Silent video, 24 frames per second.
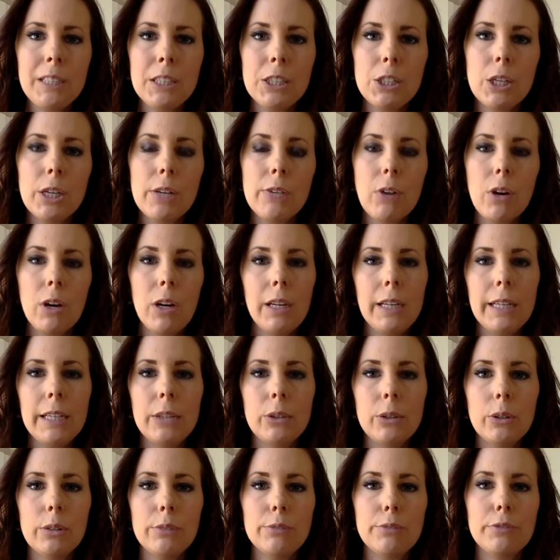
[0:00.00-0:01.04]
So you've got a
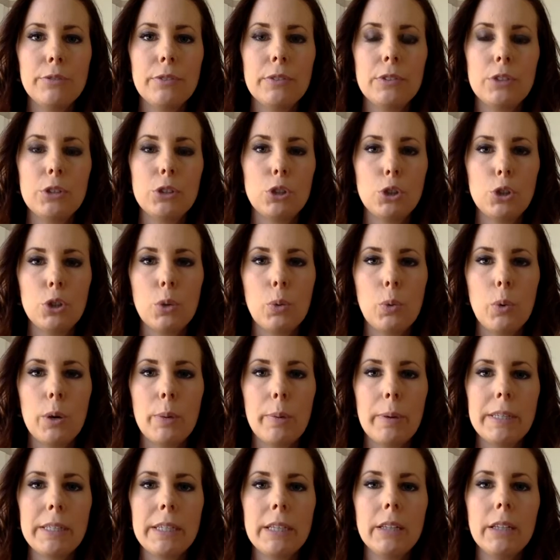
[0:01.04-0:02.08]
litre of sugar water,
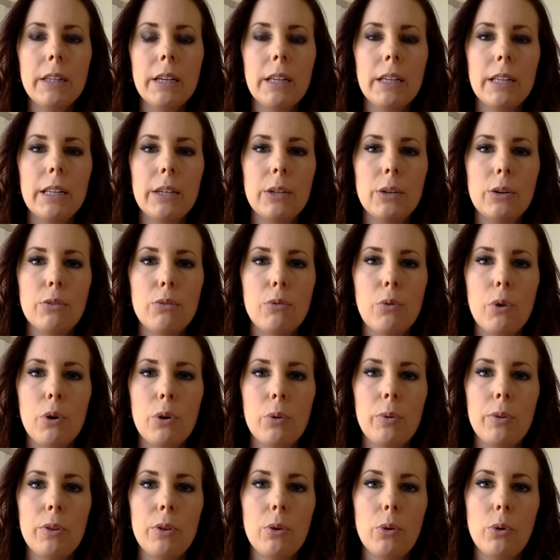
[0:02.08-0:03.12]
basically, a litre of
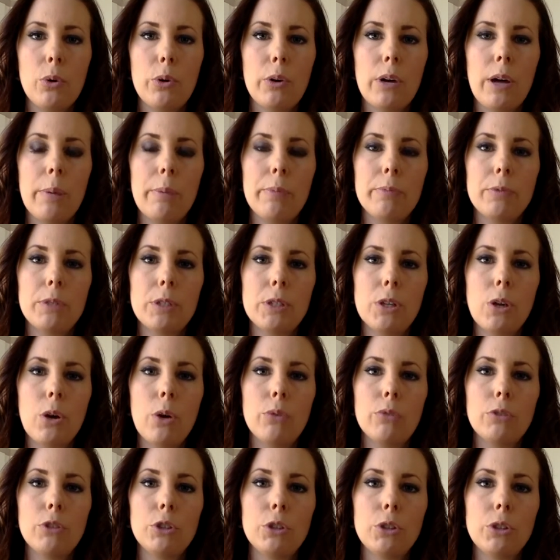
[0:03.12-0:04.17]
water with 1/4 cup
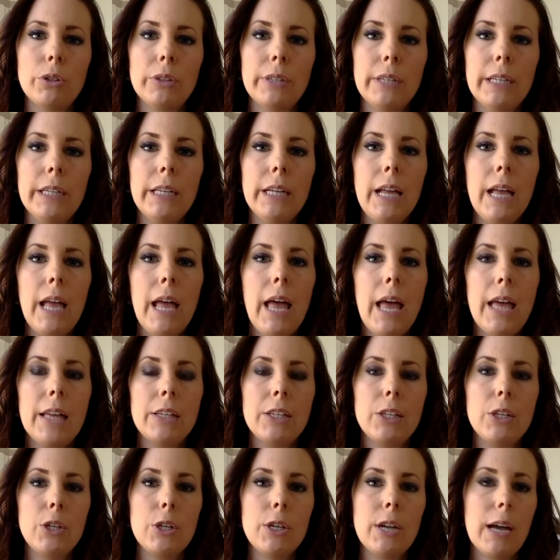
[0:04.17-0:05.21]
dissolved sugar in it.
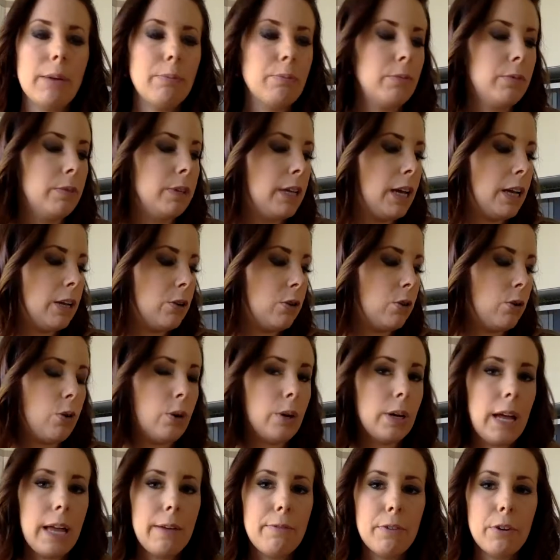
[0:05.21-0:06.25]
You get
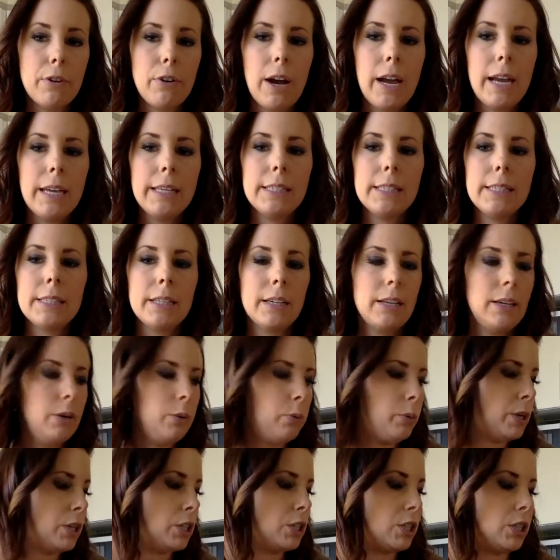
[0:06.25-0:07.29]
your kefir grains,
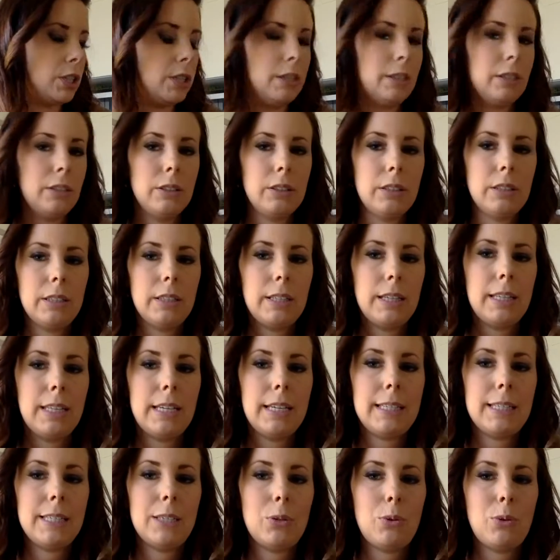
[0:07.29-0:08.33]
which are
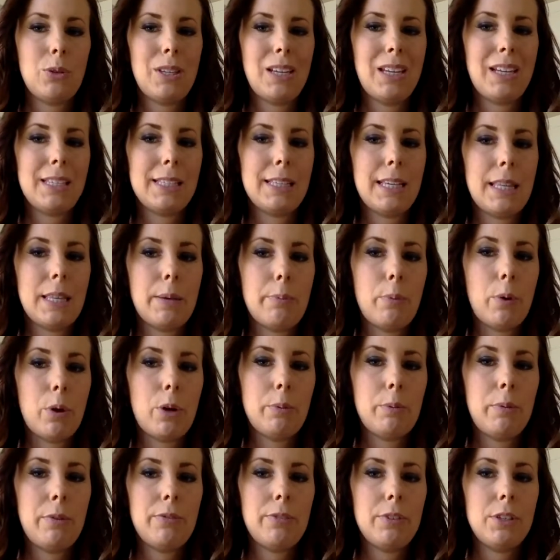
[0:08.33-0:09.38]
these little things at the
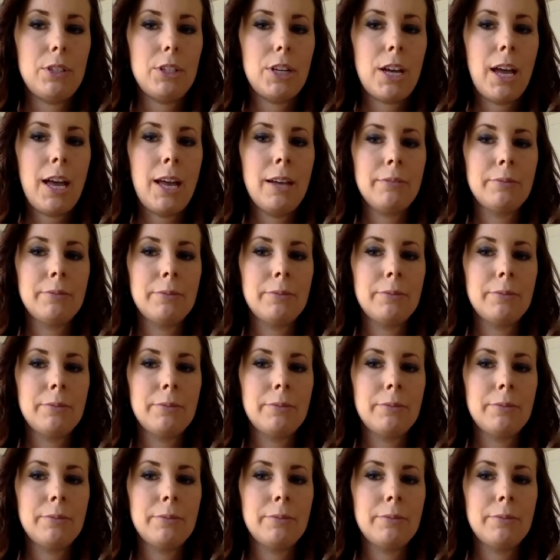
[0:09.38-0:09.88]
bottom of the jar.